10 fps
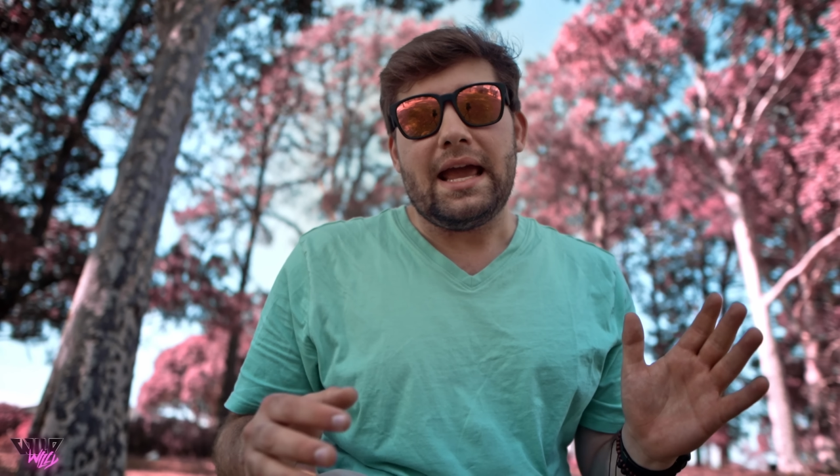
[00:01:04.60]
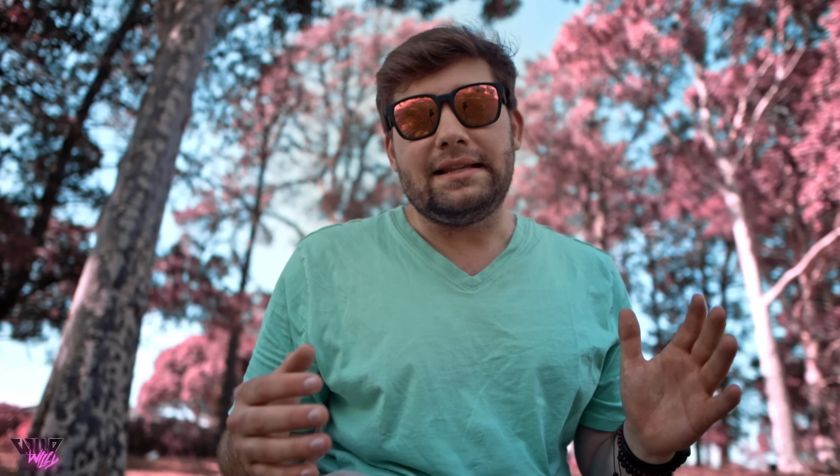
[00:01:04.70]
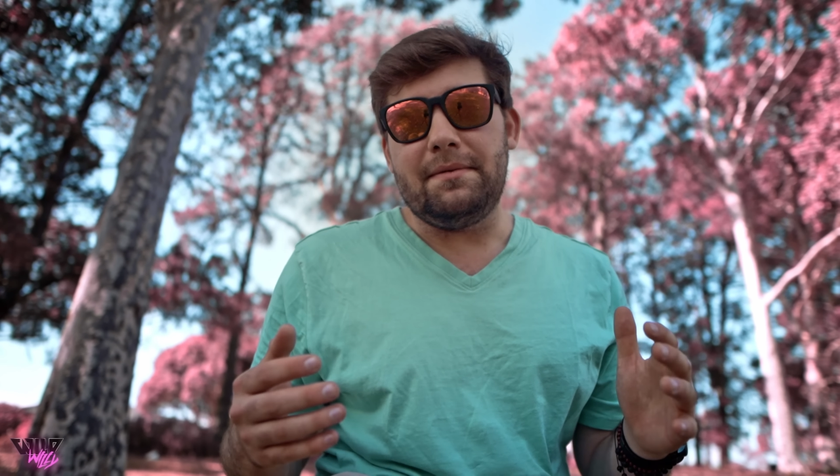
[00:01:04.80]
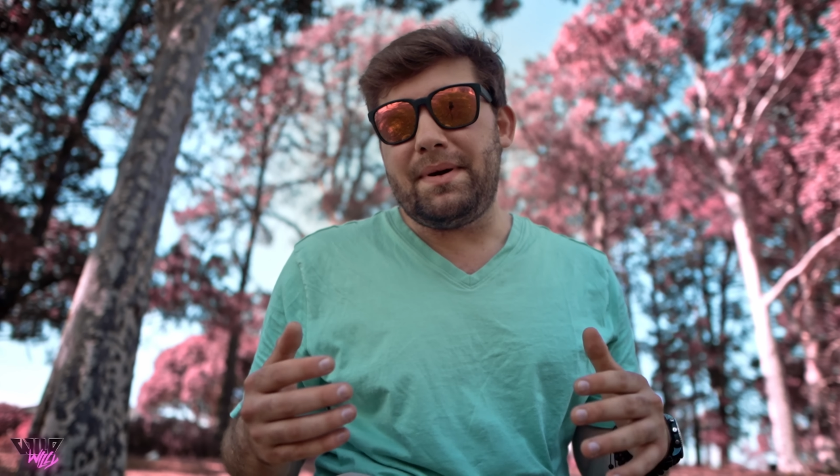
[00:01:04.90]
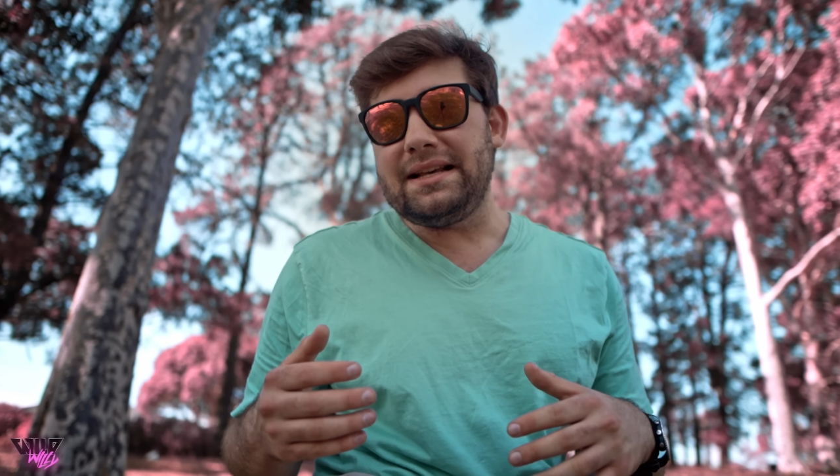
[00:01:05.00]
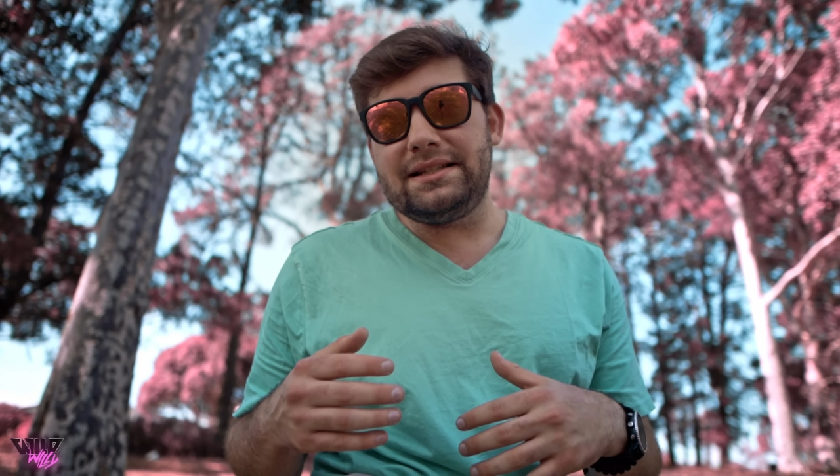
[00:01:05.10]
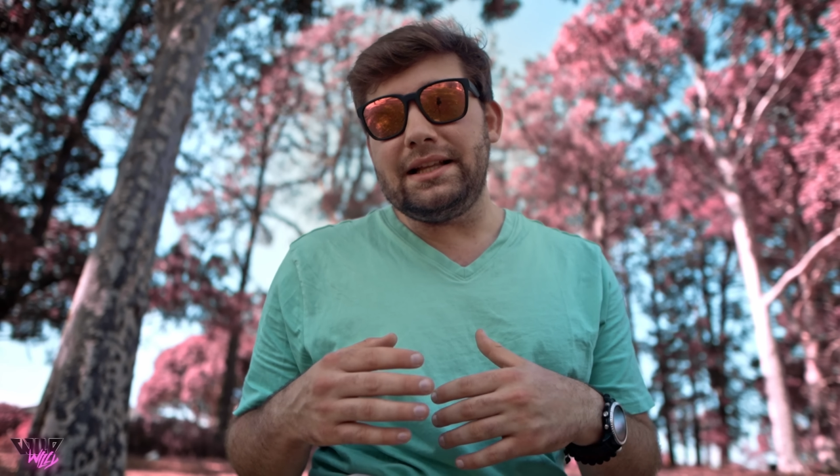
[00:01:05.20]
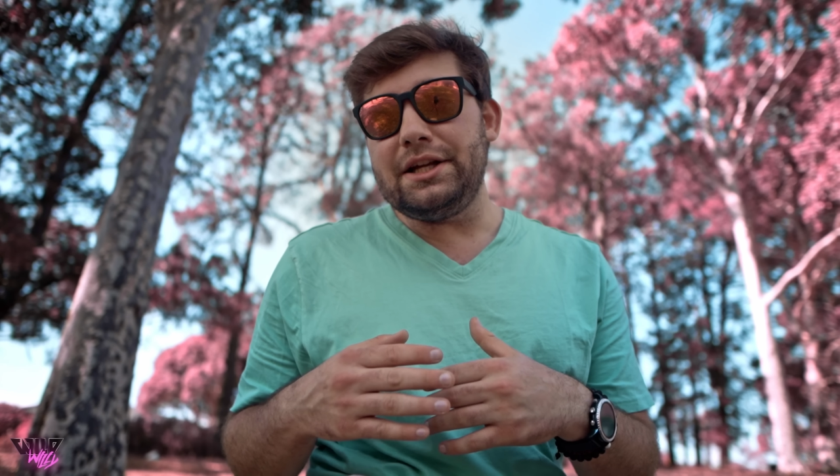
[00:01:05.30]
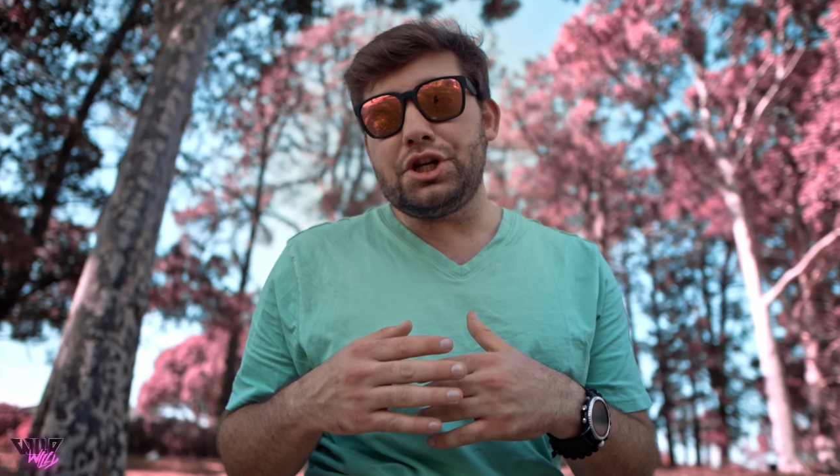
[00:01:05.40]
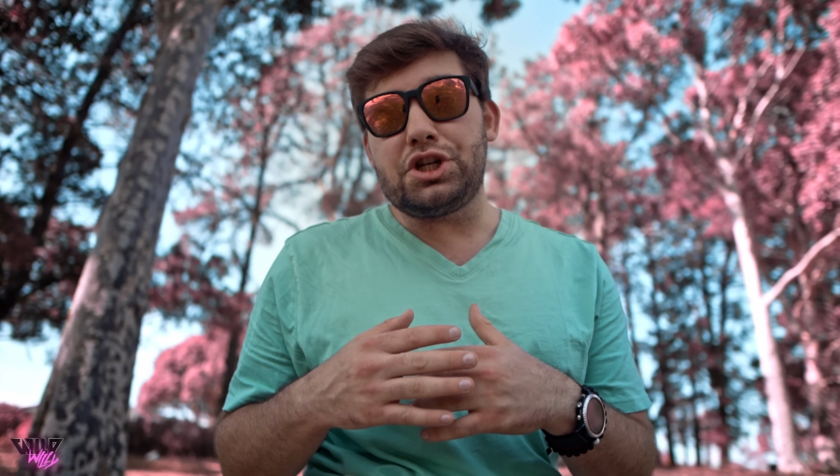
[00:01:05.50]
is it
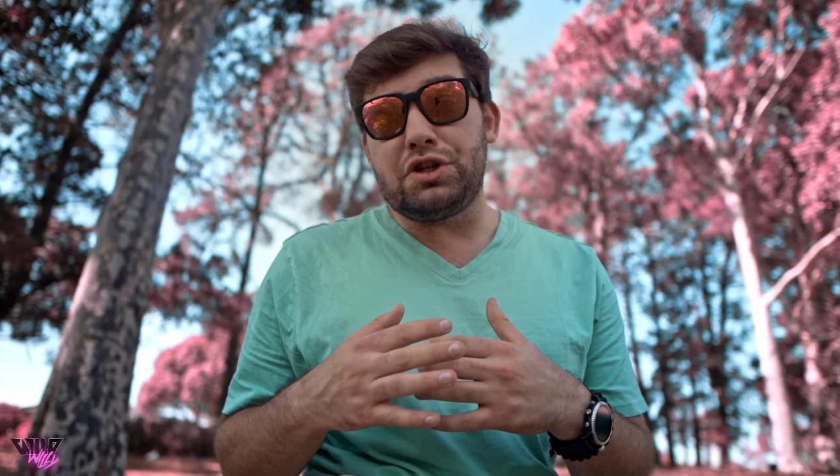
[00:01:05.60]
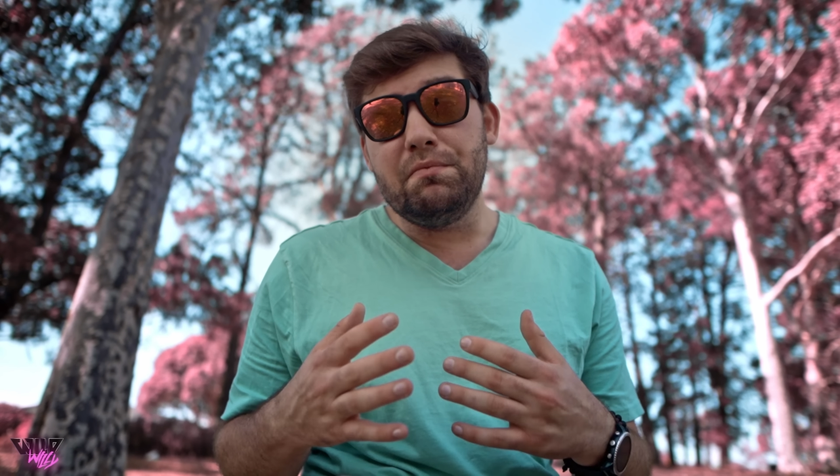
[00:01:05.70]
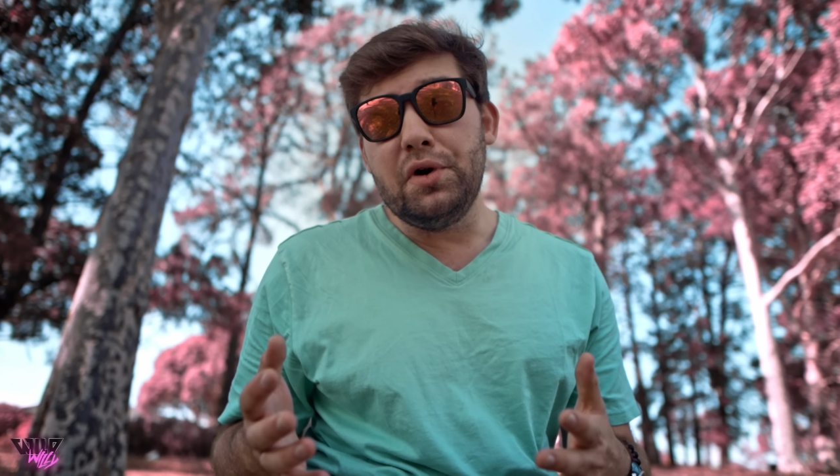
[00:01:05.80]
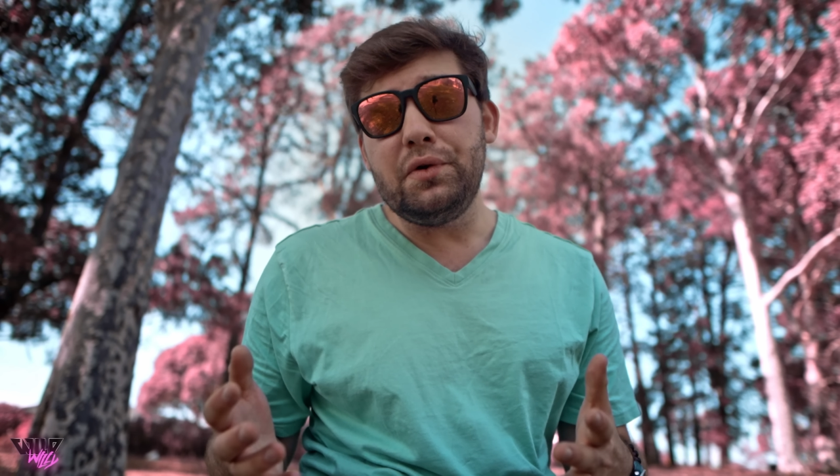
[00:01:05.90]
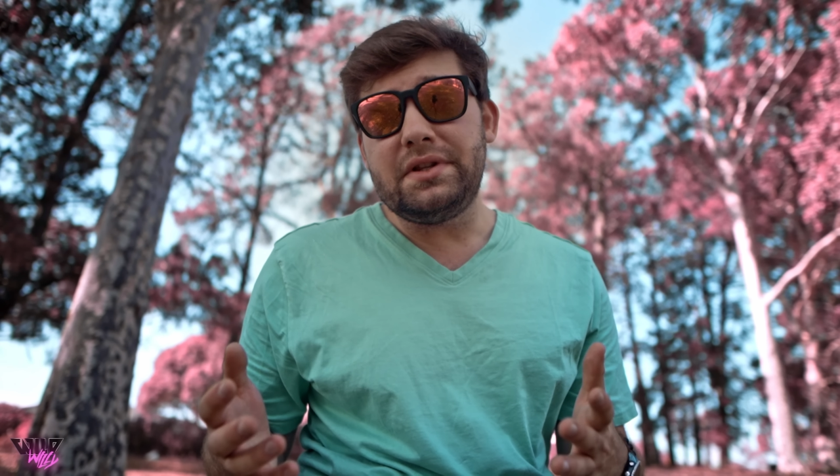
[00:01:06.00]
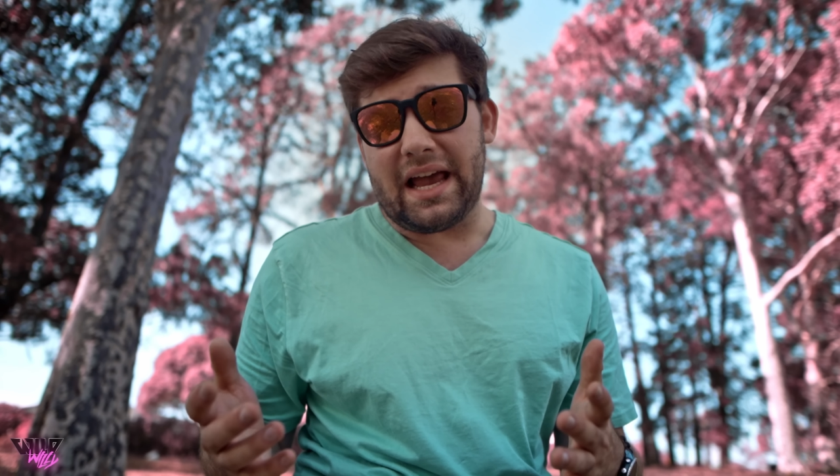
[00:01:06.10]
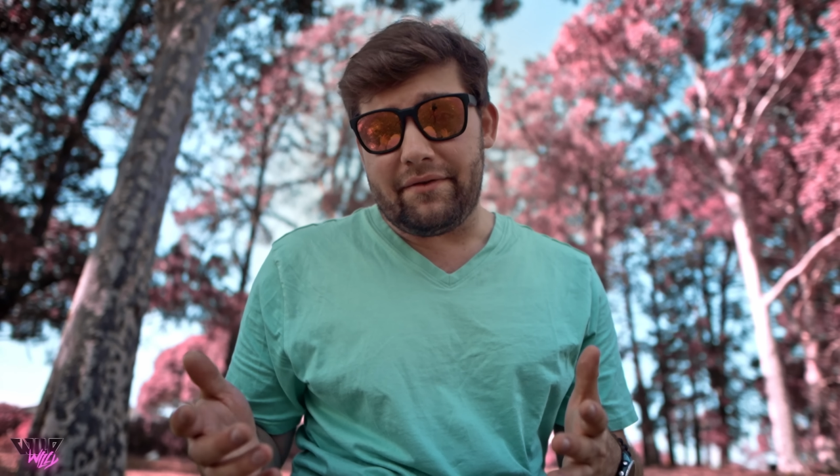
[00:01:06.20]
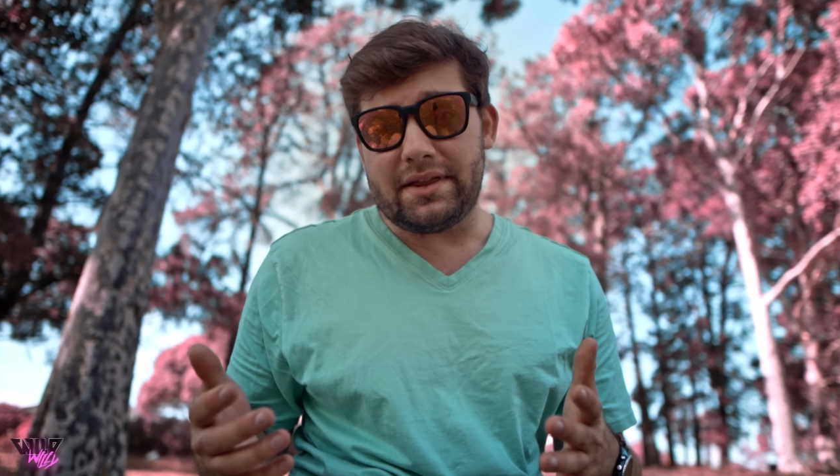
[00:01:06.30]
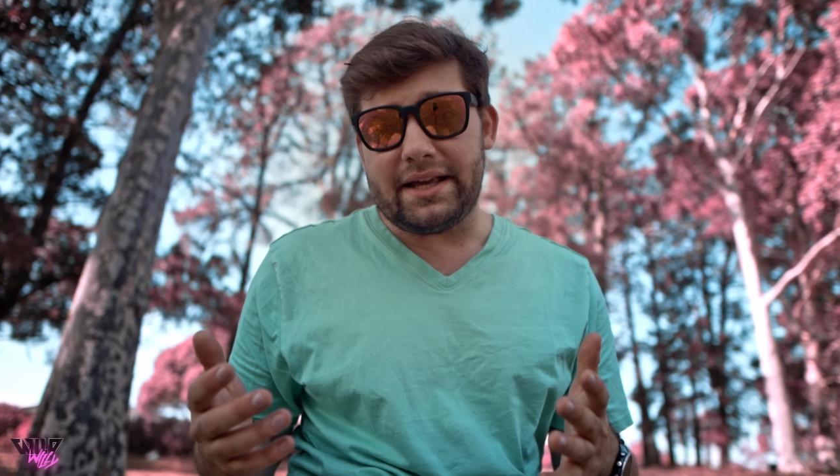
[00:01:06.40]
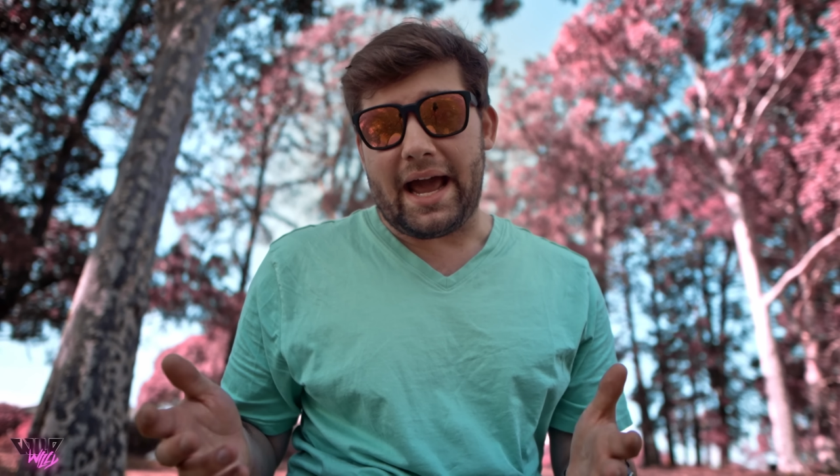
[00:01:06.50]
basically just smooths
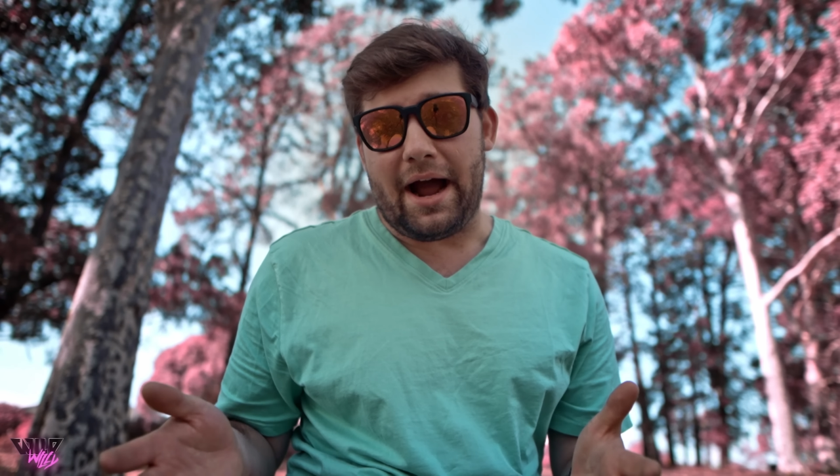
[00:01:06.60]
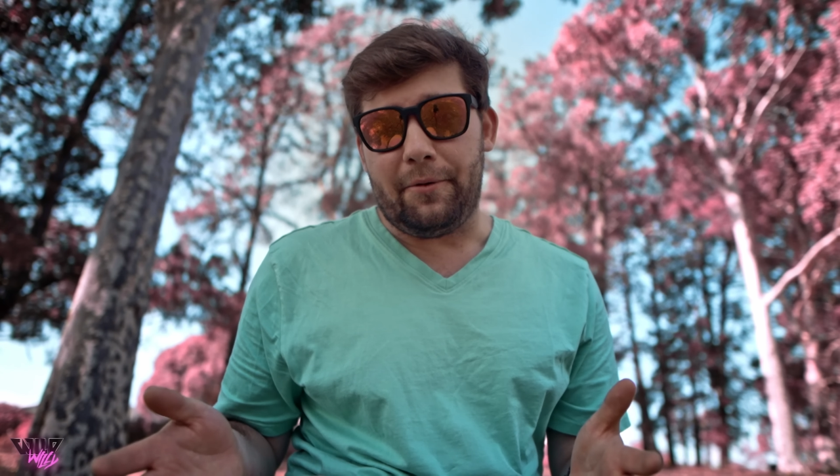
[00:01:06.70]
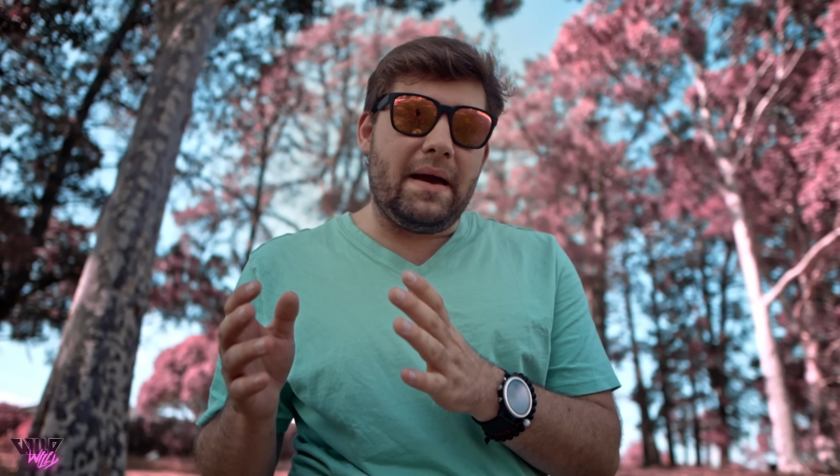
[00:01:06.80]
everything out.